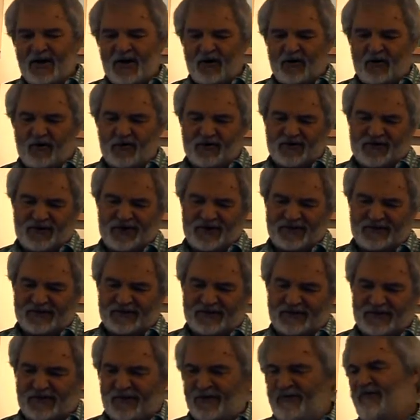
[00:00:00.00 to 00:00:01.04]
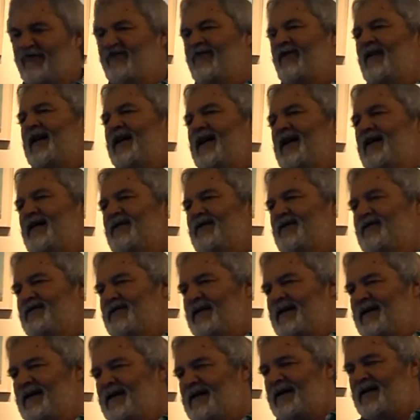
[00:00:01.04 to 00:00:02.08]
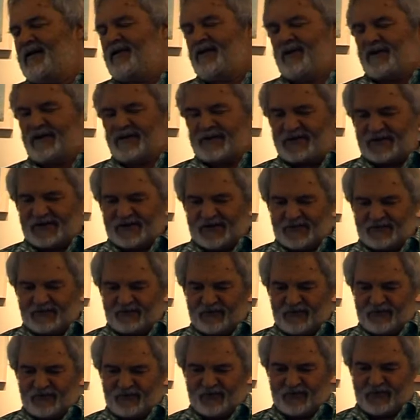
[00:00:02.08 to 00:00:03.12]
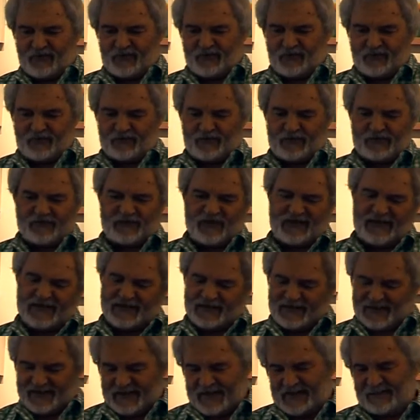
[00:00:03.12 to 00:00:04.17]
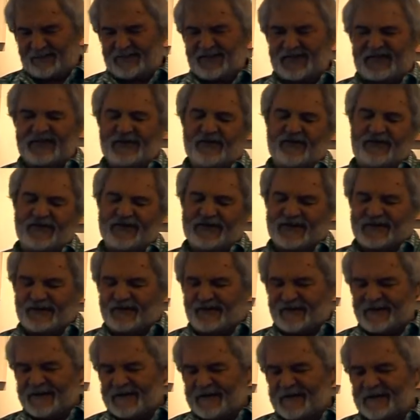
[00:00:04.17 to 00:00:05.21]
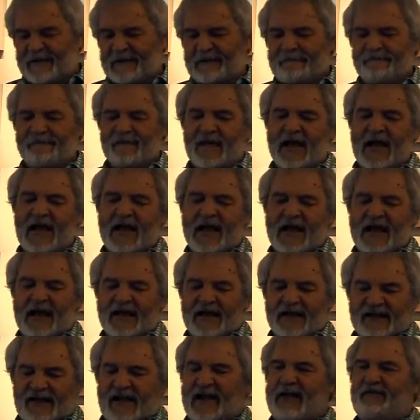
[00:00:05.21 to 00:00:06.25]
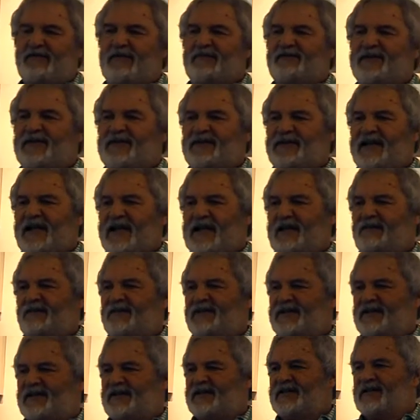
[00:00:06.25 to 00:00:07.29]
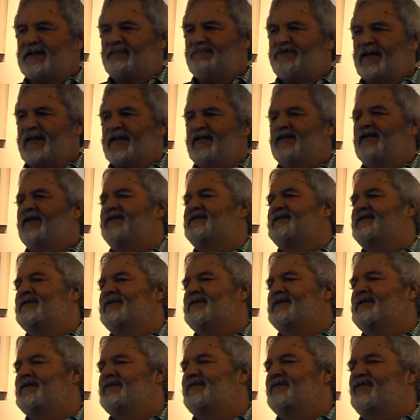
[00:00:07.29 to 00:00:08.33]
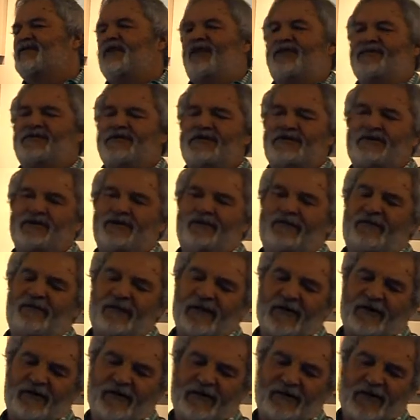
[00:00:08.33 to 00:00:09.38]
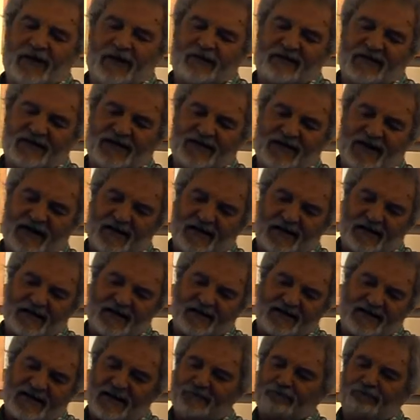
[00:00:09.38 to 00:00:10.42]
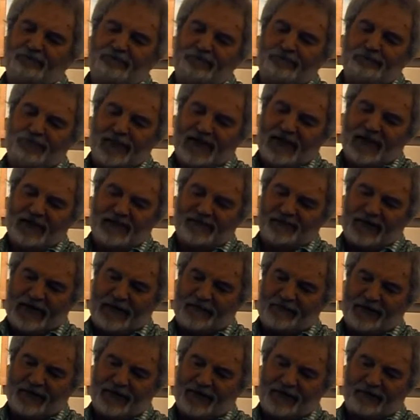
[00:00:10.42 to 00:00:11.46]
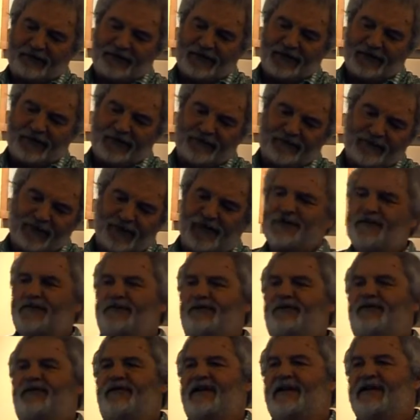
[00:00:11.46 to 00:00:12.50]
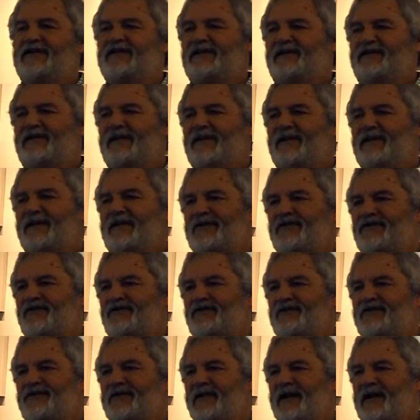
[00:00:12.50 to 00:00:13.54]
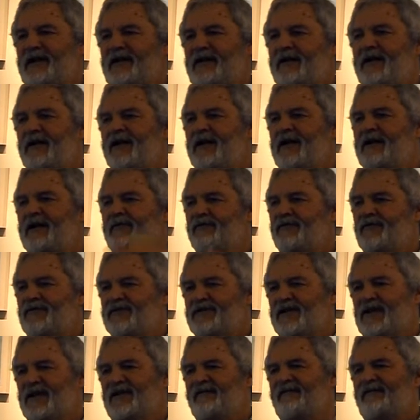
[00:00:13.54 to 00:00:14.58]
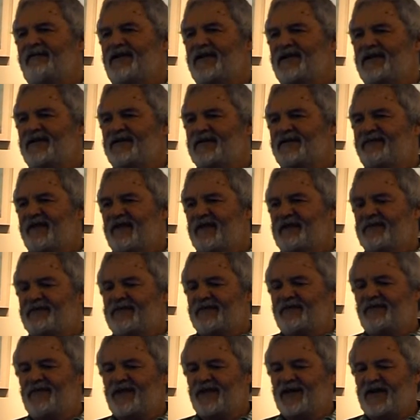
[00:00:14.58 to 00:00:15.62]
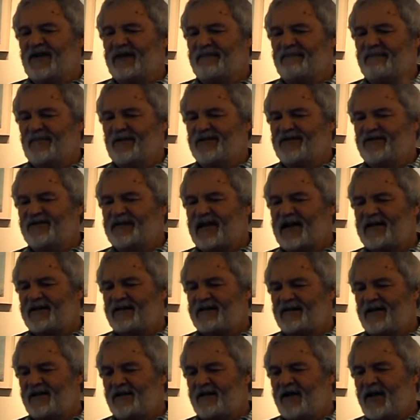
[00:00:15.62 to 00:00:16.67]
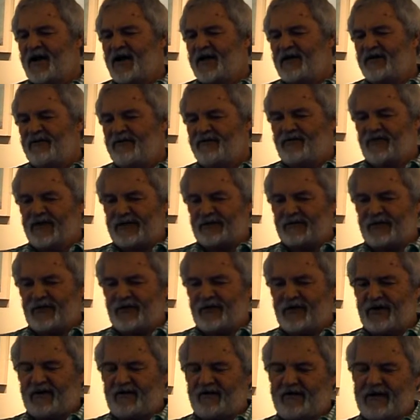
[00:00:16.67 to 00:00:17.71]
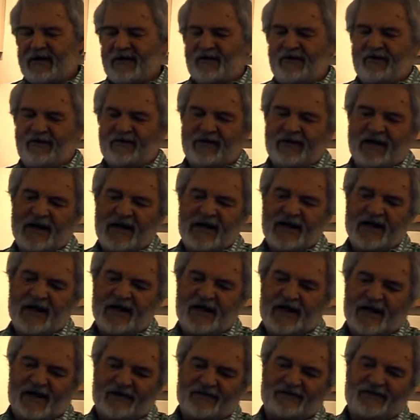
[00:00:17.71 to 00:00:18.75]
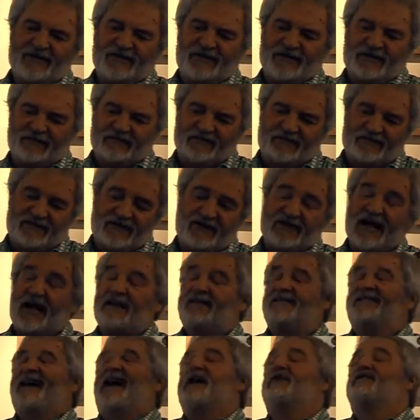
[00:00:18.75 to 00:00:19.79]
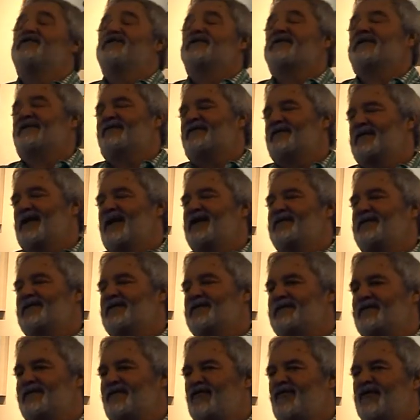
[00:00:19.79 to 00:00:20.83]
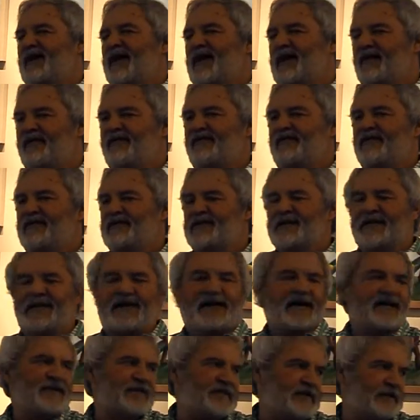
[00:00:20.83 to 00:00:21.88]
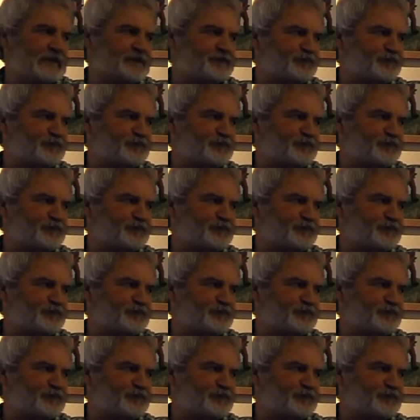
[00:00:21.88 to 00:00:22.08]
or Charles Godfrey, who's the ecologist who advises him, and so on, so on, so on, they would be saying, well, this is complete nonsense. You've got to do, there's 7 billion people in the world. You've got to do things on the industrial scale. You've got to have vast fields. You've got to have Monsanto. You've got to be throwing on hundreds and thousands of tons of organic fertilizer.